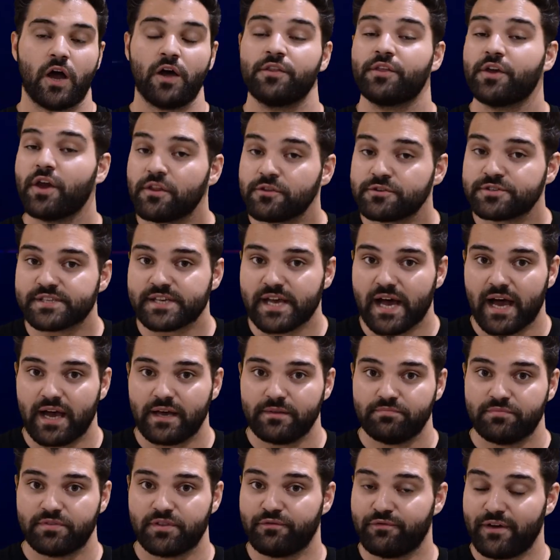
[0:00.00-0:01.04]
On the other
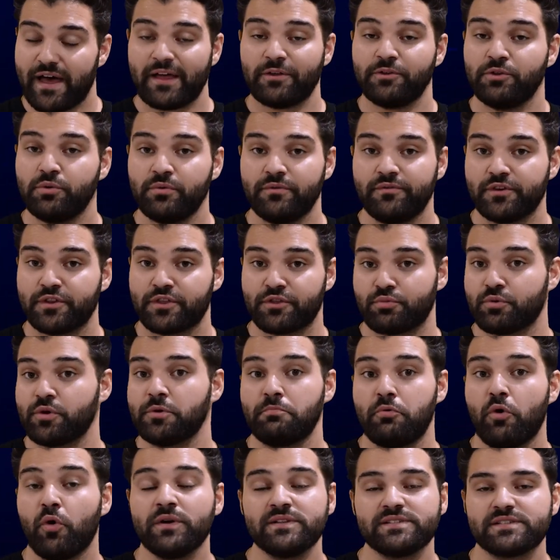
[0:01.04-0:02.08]
side, the value of a
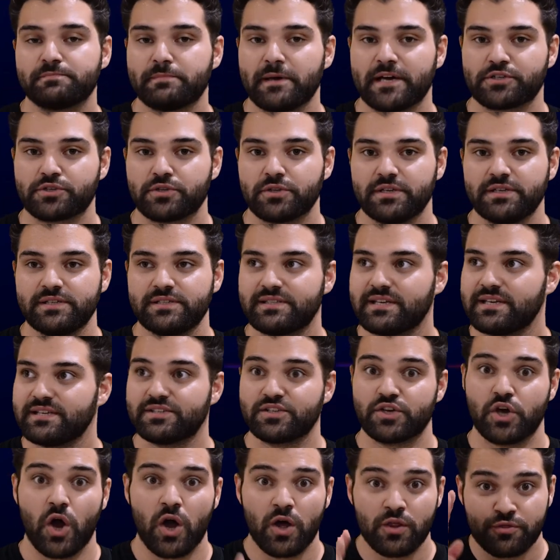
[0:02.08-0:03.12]
three-point specialist
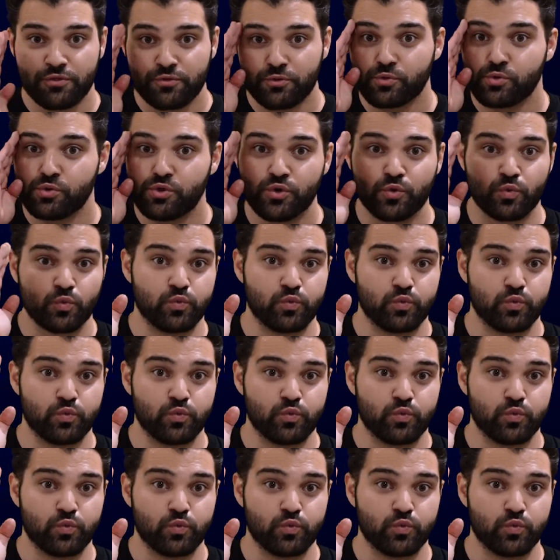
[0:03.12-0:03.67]
has gone through the